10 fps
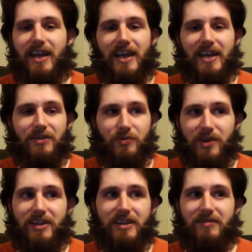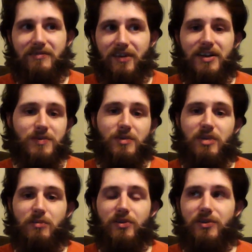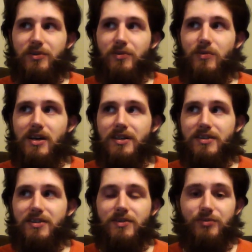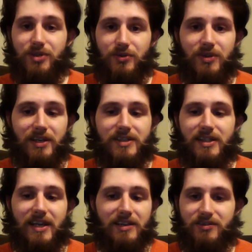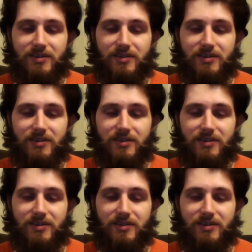and really fucks with people who want to do this, and